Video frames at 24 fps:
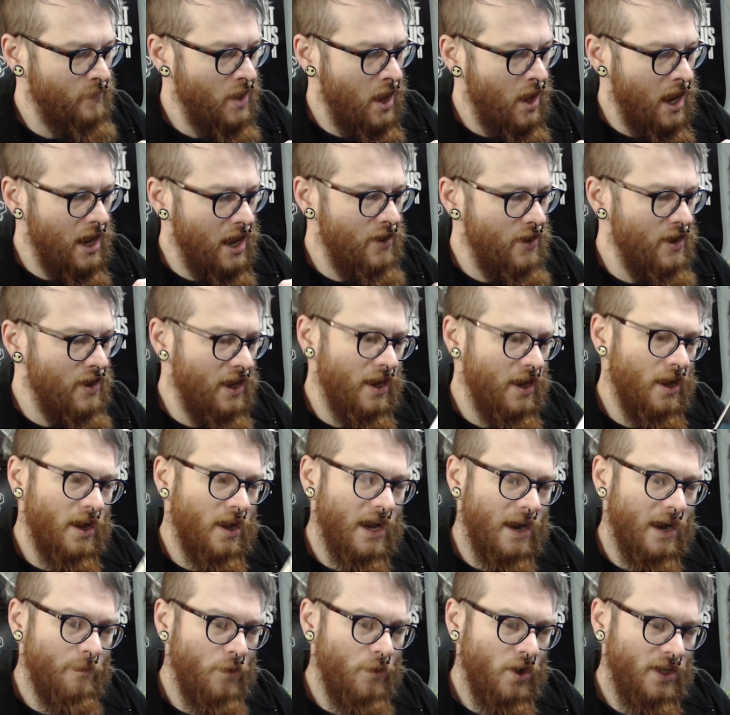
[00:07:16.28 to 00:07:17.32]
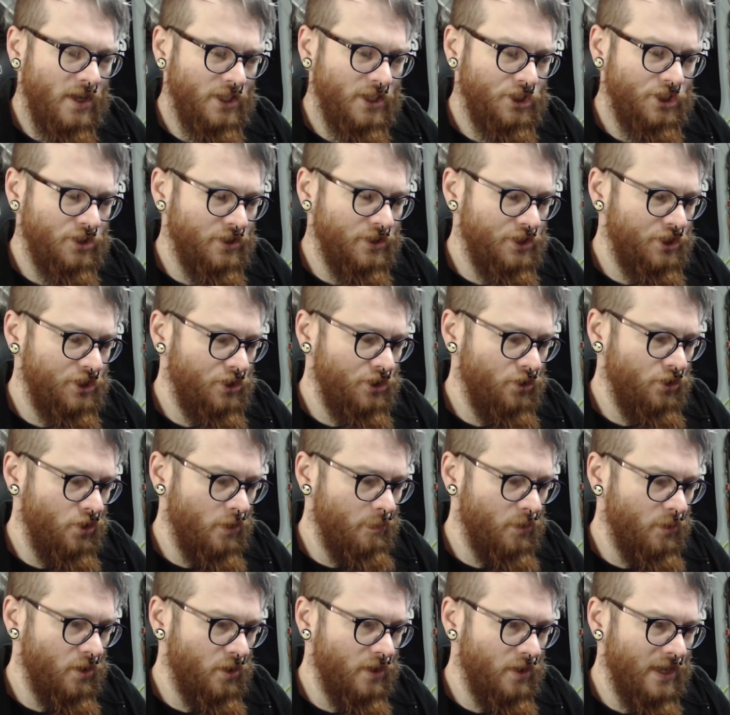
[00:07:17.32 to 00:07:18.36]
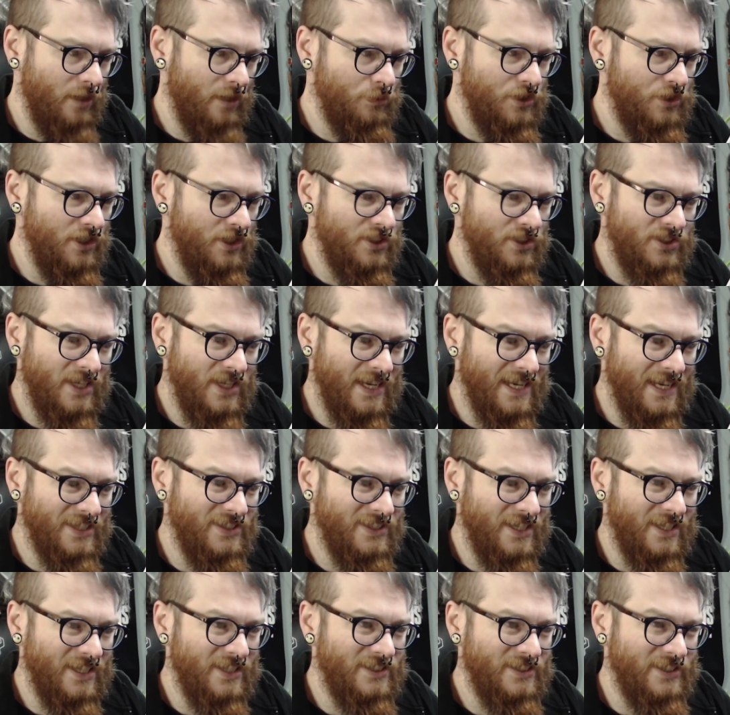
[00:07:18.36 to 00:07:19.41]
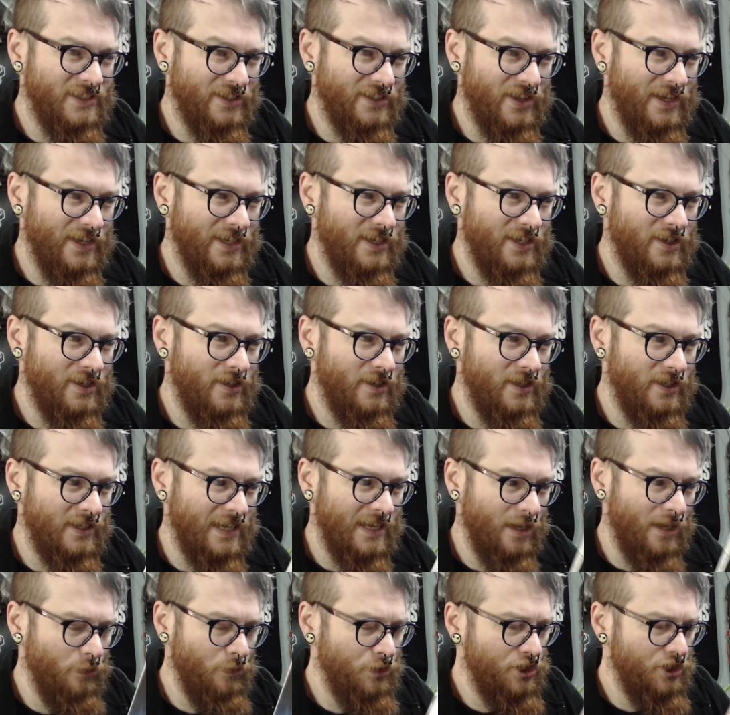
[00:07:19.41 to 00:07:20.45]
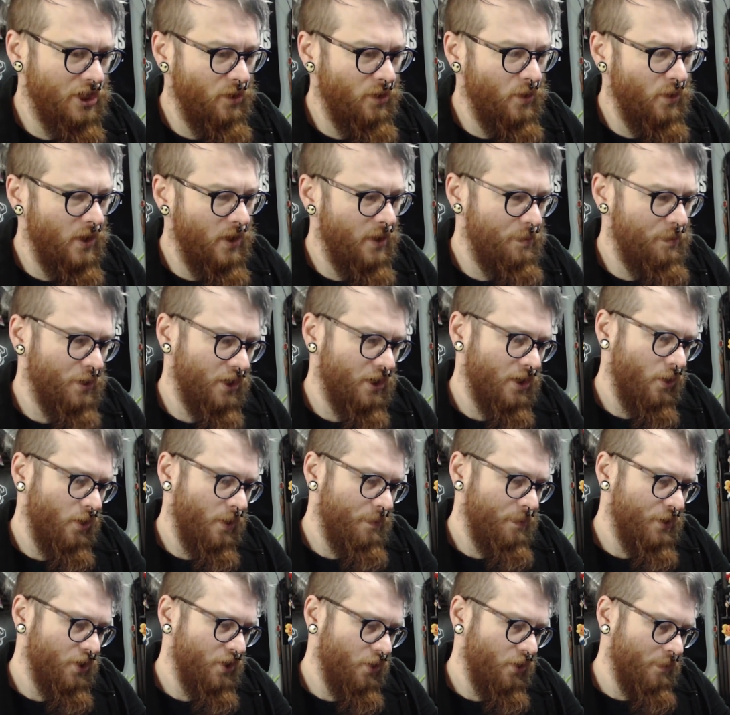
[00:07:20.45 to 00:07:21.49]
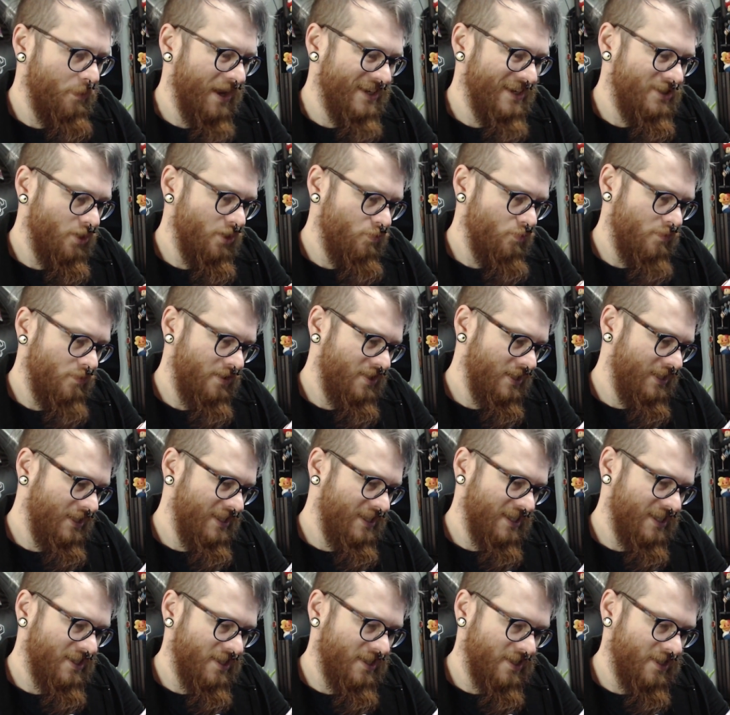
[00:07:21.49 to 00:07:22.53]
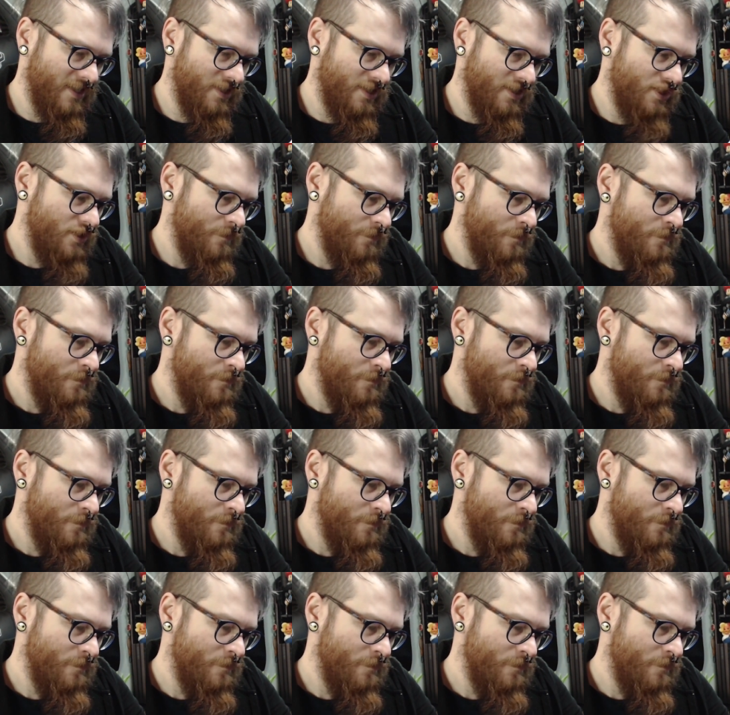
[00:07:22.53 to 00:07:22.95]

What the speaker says: And I'm not actually sure, but I was going to say, is it like couch co-op or co-op at all? But I don't think it is.